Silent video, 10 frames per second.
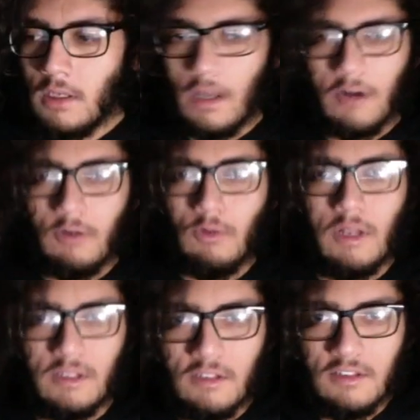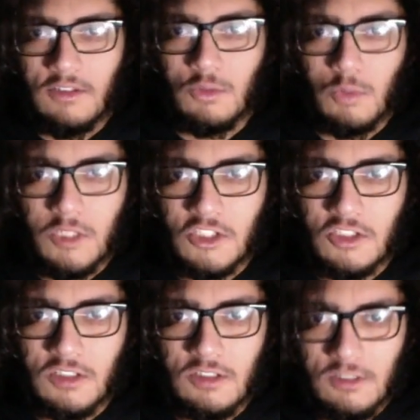I don't know, like they switch
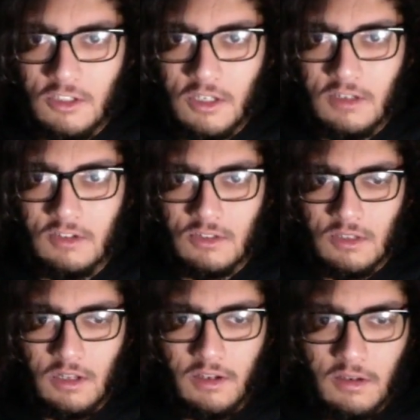genders like